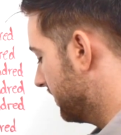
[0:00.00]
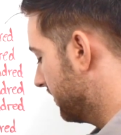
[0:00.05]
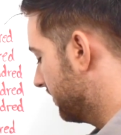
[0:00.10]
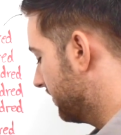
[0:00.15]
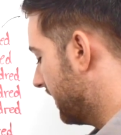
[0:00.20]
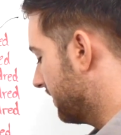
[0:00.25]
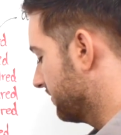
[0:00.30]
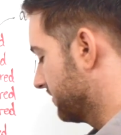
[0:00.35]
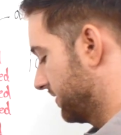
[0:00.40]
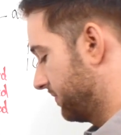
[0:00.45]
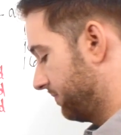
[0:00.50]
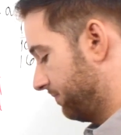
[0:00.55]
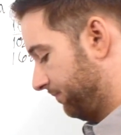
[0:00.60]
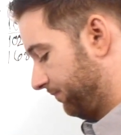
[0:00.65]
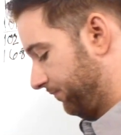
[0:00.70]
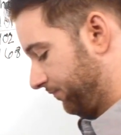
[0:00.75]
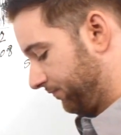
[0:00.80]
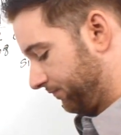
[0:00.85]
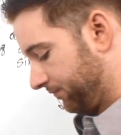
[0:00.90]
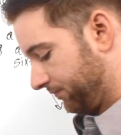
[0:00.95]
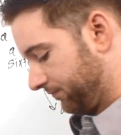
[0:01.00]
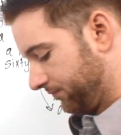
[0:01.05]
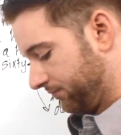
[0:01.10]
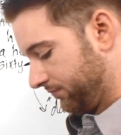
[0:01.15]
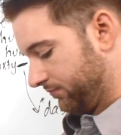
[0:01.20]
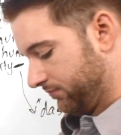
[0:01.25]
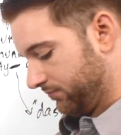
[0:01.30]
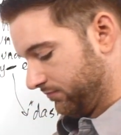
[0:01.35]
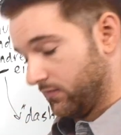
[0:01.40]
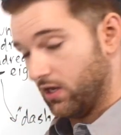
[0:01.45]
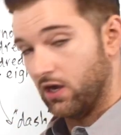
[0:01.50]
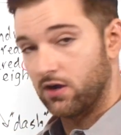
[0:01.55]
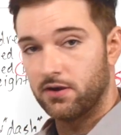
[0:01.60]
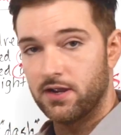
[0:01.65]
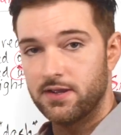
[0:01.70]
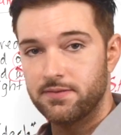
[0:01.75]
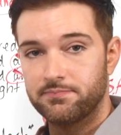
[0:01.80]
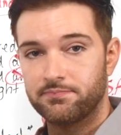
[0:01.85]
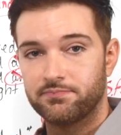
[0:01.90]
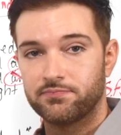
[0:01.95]
1,000. All
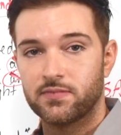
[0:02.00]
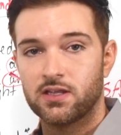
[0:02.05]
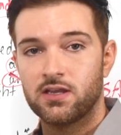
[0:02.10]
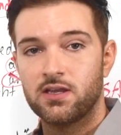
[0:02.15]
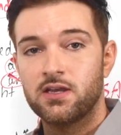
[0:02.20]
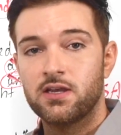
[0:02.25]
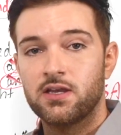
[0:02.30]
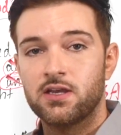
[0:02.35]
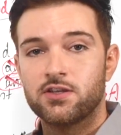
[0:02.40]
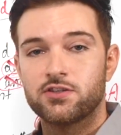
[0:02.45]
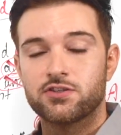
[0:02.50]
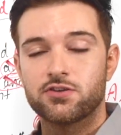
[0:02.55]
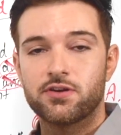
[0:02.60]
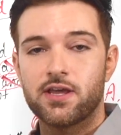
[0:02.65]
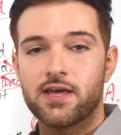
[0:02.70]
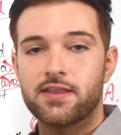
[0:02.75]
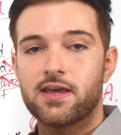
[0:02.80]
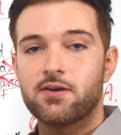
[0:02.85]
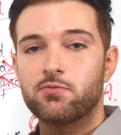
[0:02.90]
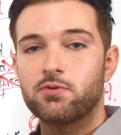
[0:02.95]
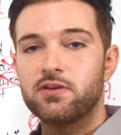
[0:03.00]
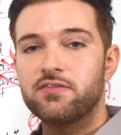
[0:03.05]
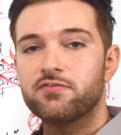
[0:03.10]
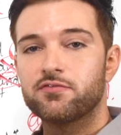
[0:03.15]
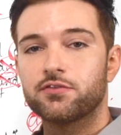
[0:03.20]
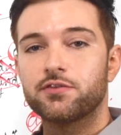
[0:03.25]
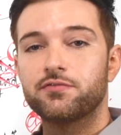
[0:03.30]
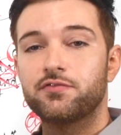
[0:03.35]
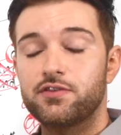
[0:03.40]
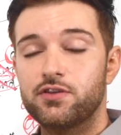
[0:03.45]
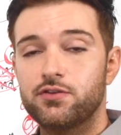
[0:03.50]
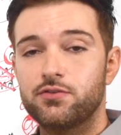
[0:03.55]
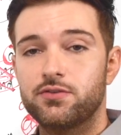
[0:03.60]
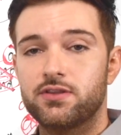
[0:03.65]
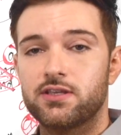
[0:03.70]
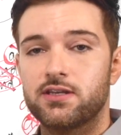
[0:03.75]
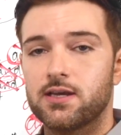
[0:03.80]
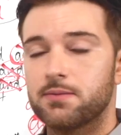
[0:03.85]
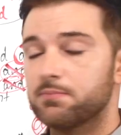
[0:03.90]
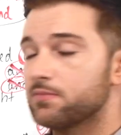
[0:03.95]
right? So now that we've reviewed
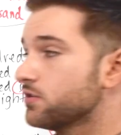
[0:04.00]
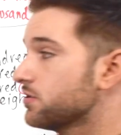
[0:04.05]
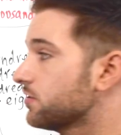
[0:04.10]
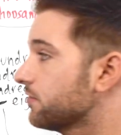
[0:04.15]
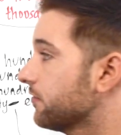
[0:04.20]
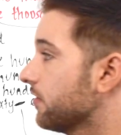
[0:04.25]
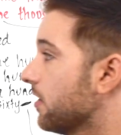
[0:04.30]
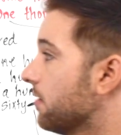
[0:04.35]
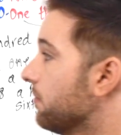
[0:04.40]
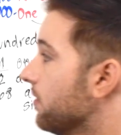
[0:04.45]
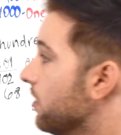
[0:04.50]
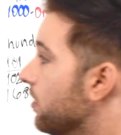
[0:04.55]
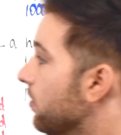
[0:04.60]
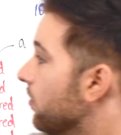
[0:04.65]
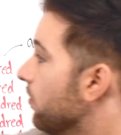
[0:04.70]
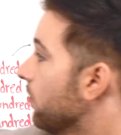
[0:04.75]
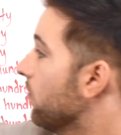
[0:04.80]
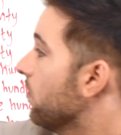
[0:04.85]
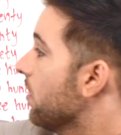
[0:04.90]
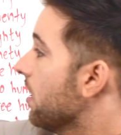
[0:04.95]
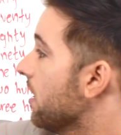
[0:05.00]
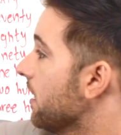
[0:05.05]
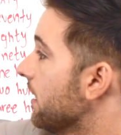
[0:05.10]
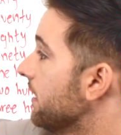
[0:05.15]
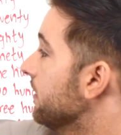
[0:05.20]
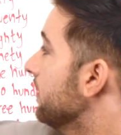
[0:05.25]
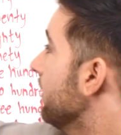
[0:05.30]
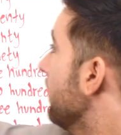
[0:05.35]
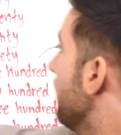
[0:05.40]
the numbers from 1